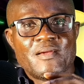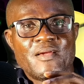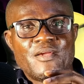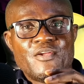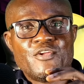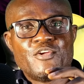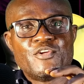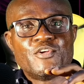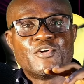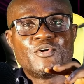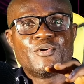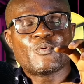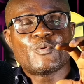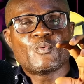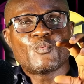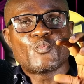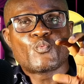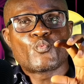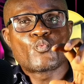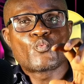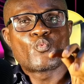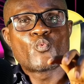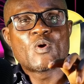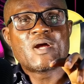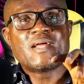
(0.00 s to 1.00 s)
you know,
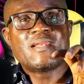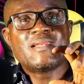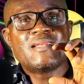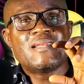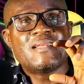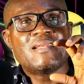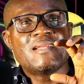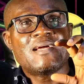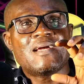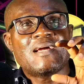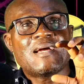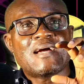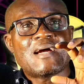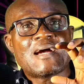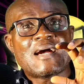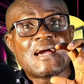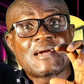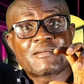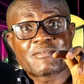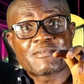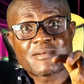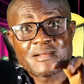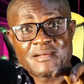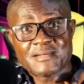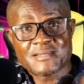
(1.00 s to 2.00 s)
when I
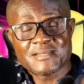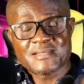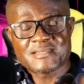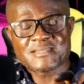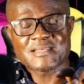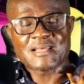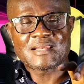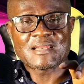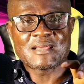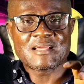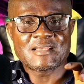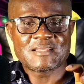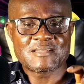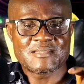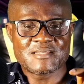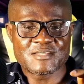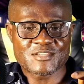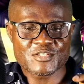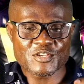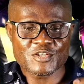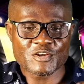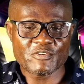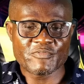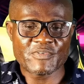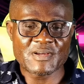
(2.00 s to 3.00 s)
read this and I
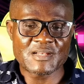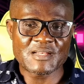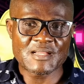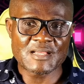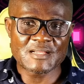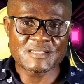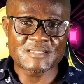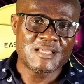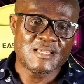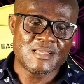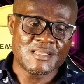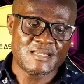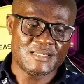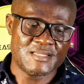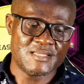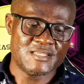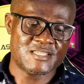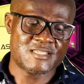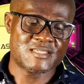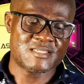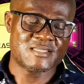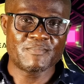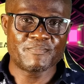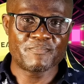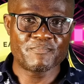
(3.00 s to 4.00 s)
discovered that
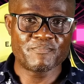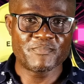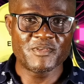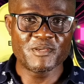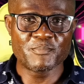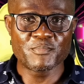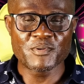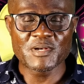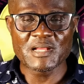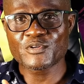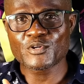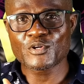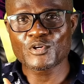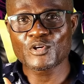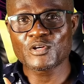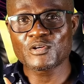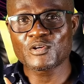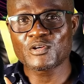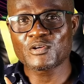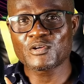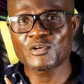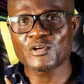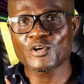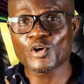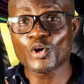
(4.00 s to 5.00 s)
these people have
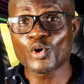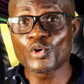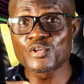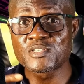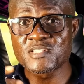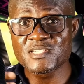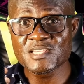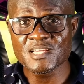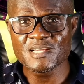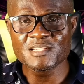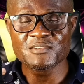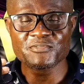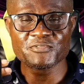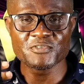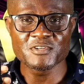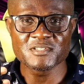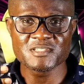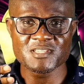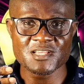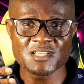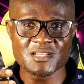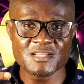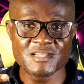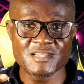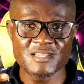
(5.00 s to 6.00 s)
courted for
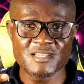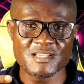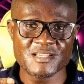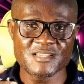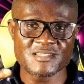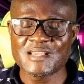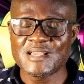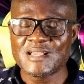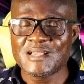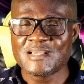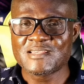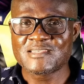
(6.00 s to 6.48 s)
10 years.